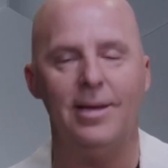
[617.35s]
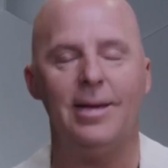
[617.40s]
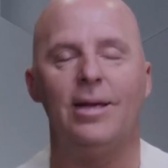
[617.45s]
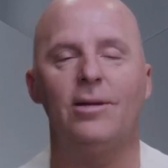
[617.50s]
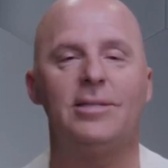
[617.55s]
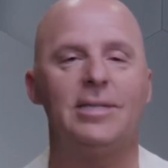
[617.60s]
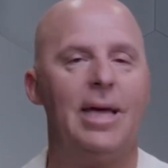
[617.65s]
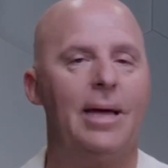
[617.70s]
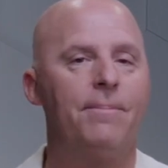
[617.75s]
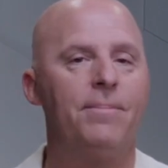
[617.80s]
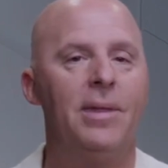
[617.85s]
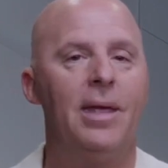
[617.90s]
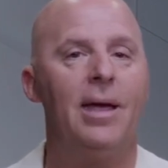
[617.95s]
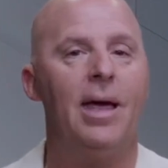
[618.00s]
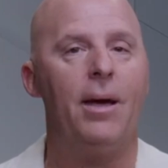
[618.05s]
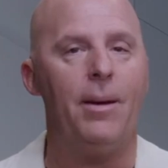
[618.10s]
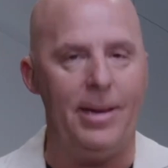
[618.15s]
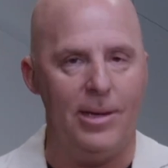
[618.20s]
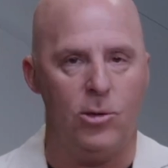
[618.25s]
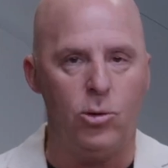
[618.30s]
You see, and
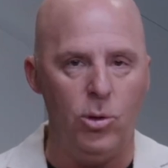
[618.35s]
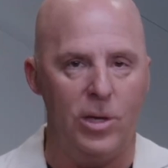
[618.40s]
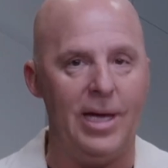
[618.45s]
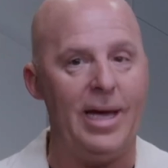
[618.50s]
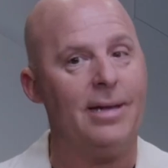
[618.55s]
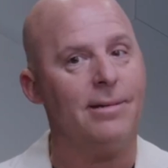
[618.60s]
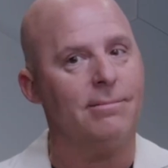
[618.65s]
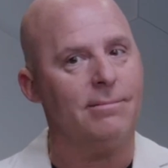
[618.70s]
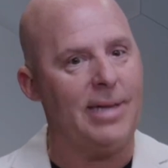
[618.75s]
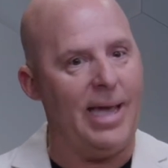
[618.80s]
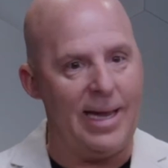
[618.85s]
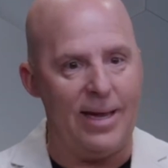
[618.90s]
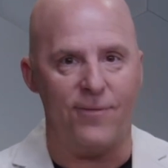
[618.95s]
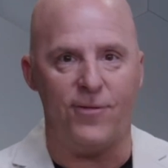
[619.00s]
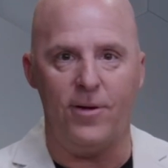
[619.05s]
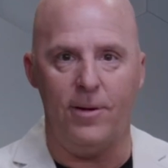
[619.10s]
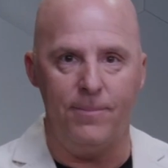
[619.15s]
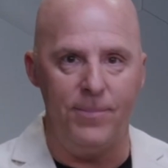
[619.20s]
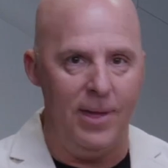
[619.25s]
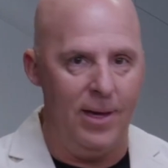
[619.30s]
I cool it, I take
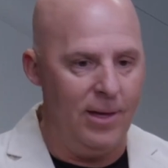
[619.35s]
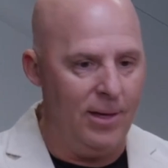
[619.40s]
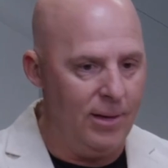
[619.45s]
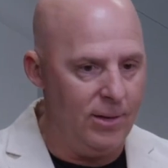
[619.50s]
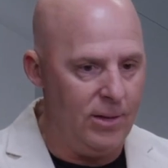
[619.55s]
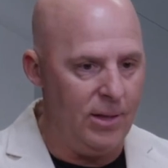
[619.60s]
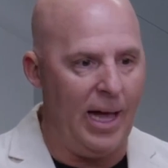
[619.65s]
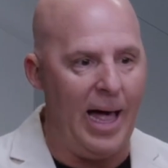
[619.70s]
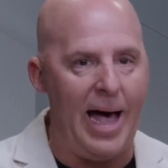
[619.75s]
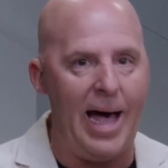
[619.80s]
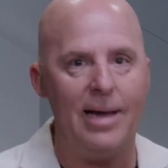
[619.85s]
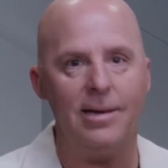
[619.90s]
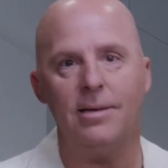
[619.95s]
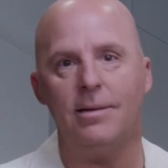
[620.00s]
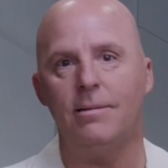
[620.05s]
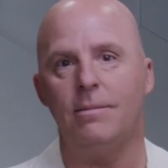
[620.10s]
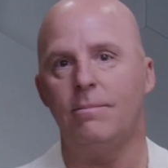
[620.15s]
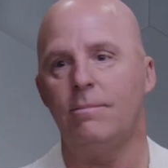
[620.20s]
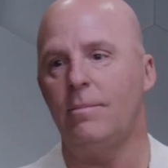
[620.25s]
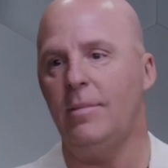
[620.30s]
it from hot,